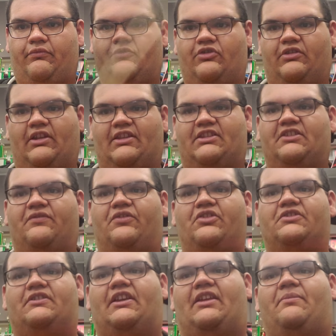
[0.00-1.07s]
So that's the
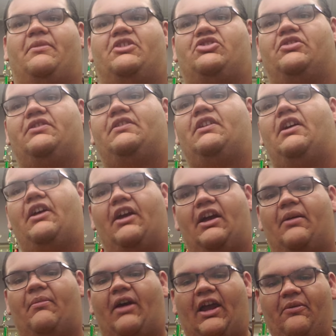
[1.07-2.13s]
first 8 measures.
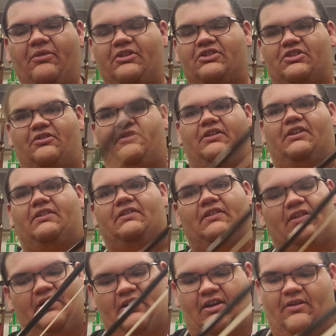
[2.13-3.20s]
I would do this
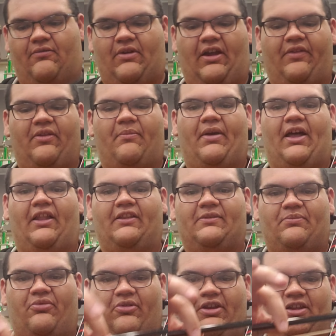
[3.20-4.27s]
around the balance
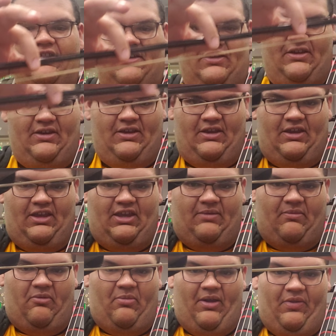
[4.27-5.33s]
point,
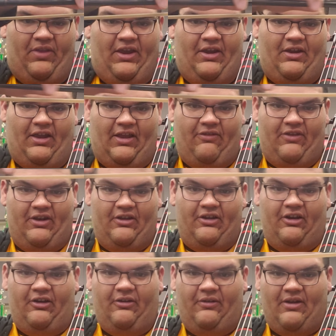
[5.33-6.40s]
about there, and then
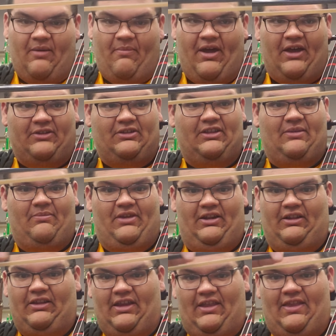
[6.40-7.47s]
go about to the
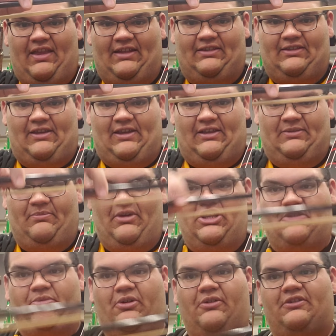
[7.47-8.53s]
middle, and that's as
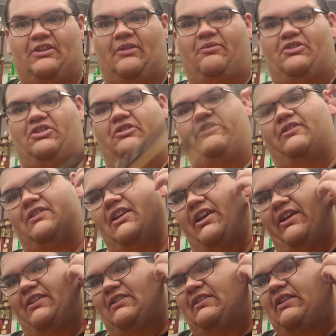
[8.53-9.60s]
much bow as I would use.
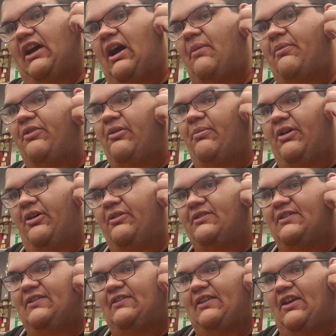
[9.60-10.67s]
Stop the bow
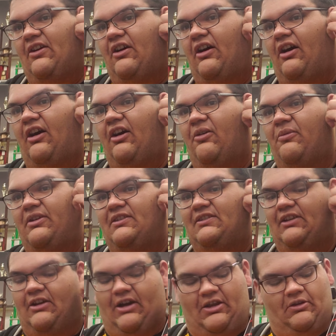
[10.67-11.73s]
since they are all with
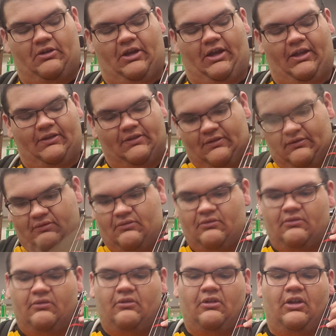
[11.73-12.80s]
staccato dots.
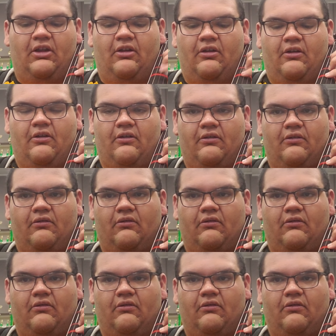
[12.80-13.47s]
So